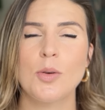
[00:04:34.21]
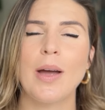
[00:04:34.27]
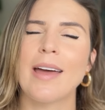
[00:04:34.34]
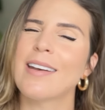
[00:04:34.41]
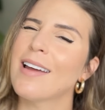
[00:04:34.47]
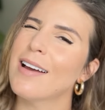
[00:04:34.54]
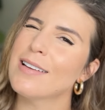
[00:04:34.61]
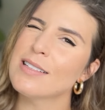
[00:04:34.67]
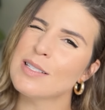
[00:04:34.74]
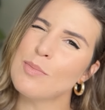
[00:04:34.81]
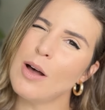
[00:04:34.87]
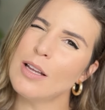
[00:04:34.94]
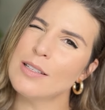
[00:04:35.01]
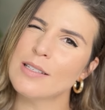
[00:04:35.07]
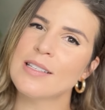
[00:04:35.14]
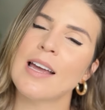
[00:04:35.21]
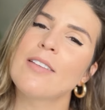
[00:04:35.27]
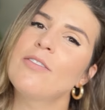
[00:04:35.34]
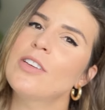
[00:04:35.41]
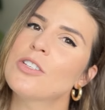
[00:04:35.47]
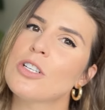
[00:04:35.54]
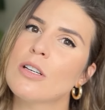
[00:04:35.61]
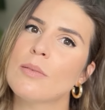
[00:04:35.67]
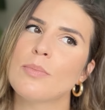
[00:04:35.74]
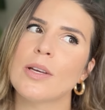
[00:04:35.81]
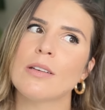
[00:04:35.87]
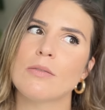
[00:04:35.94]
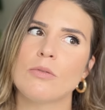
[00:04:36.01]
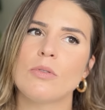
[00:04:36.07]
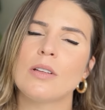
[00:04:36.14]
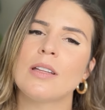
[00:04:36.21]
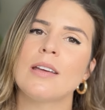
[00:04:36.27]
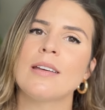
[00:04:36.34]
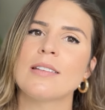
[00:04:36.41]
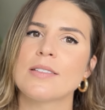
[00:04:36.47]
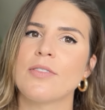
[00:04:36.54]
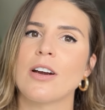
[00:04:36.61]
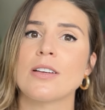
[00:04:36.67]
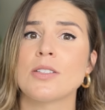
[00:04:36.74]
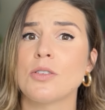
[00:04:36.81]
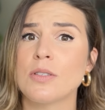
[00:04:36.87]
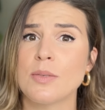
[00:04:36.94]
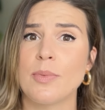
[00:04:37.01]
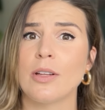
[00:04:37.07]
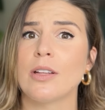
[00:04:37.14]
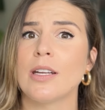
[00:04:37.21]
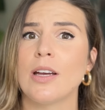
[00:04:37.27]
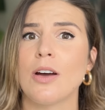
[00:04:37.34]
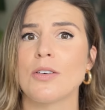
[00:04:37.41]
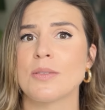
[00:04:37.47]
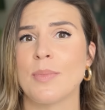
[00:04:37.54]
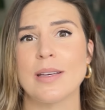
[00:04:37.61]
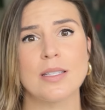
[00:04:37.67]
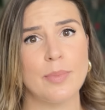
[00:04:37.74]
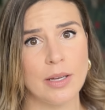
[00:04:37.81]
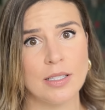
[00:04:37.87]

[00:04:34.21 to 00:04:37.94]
again, a small design feature, but really as far as usability goes, makes a big